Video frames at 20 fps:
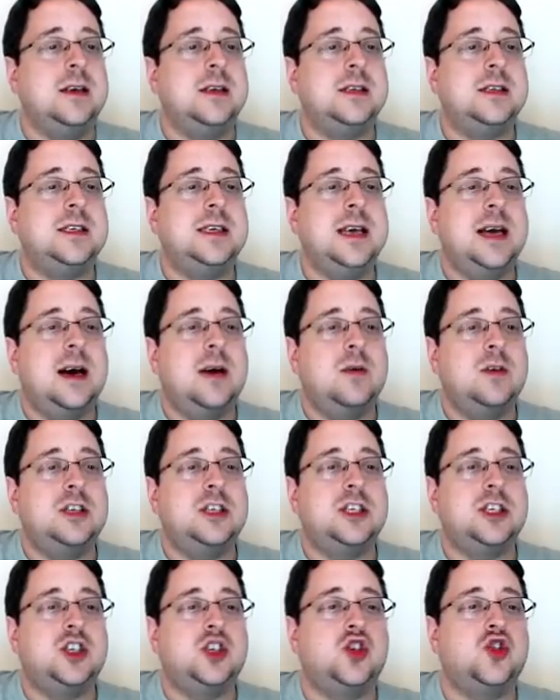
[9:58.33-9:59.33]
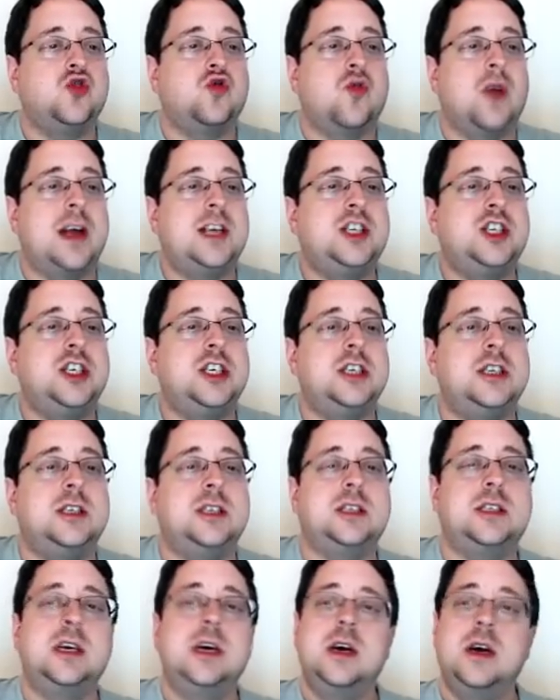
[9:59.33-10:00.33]
You see how it just
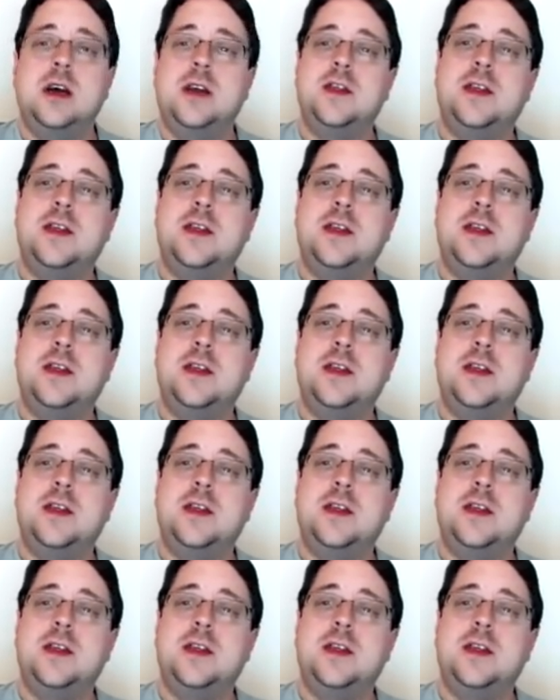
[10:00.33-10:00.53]
stretches